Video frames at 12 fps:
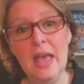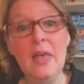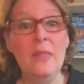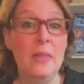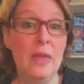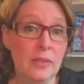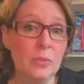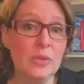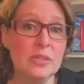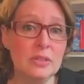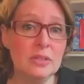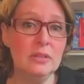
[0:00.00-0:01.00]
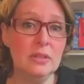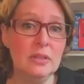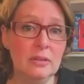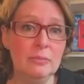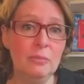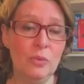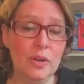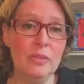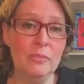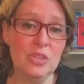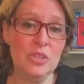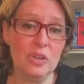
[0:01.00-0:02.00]
And there was one of the
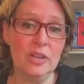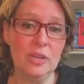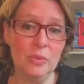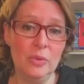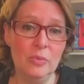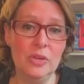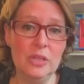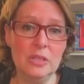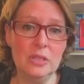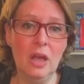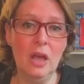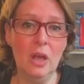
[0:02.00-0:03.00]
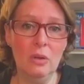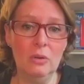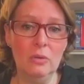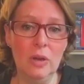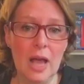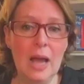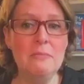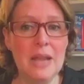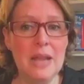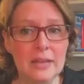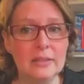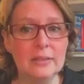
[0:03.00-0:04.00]
majority one was, oh, I'm not
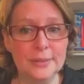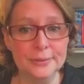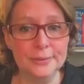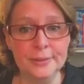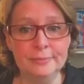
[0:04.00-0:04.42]
alone.